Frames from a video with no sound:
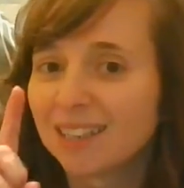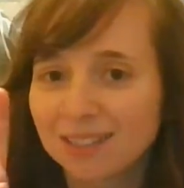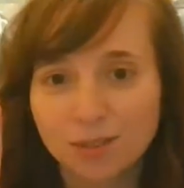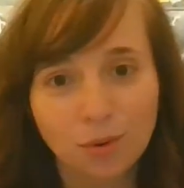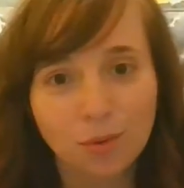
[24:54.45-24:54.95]

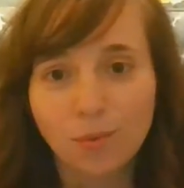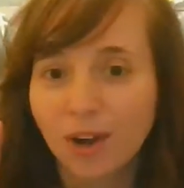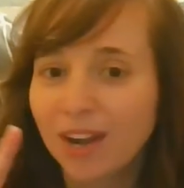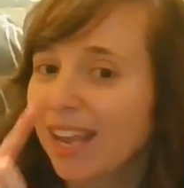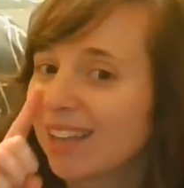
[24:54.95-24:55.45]
So
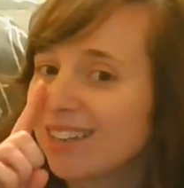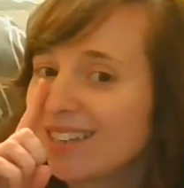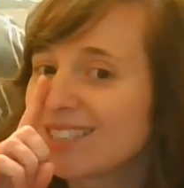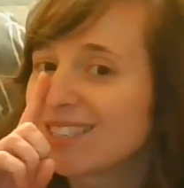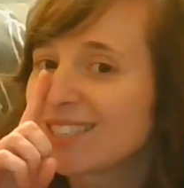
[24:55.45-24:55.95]
one hand
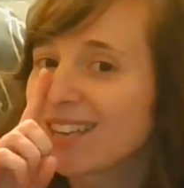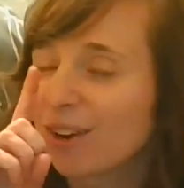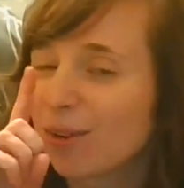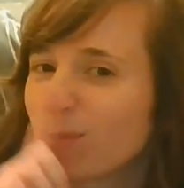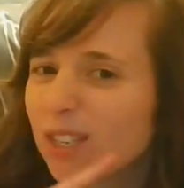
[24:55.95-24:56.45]
and just kind
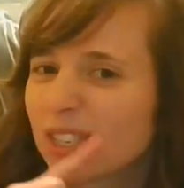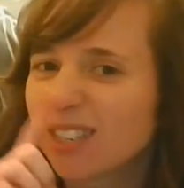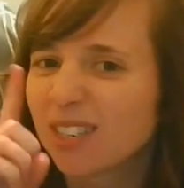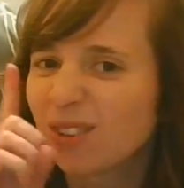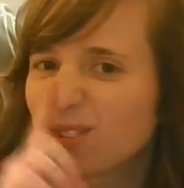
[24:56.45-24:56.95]
of brush
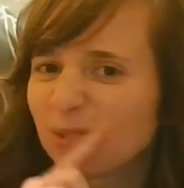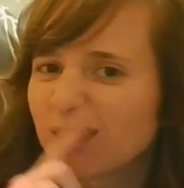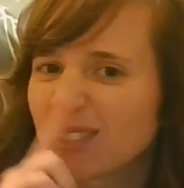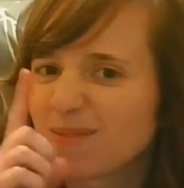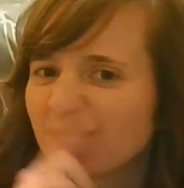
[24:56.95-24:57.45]
the nose.